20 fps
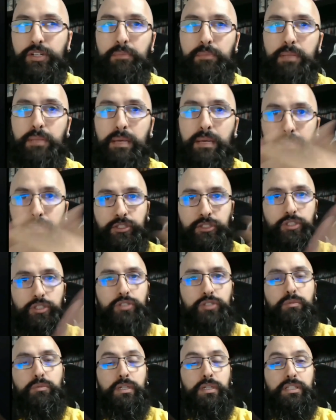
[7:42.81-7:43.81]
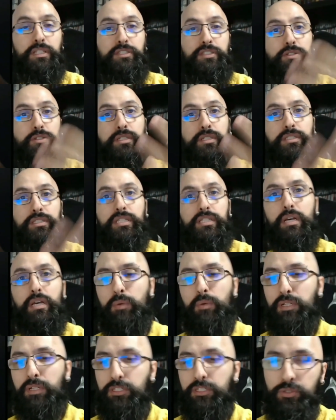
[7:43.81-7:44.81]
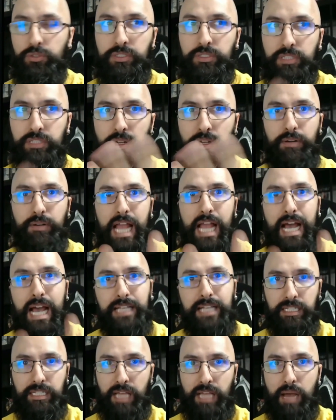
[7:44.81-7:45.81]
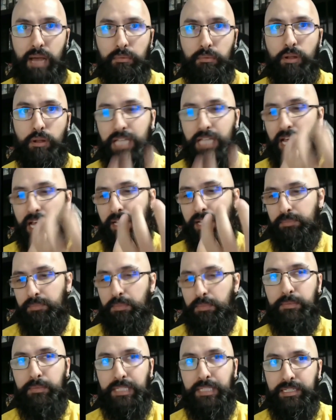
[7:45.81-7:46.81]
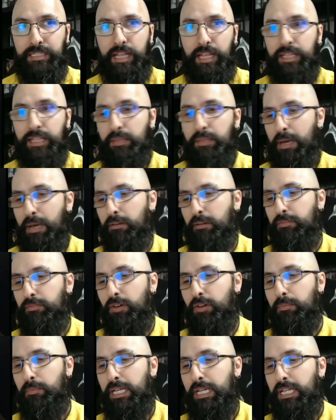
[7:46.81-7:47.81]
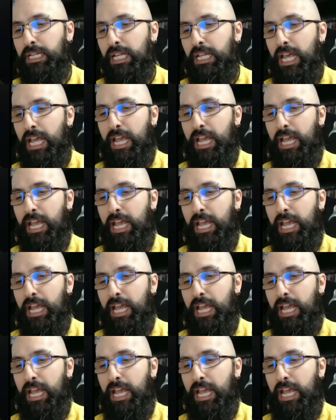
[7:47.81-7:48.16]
he'd be able to choose from one of the students that already has like that raw talent to be able to contain the power of All Might.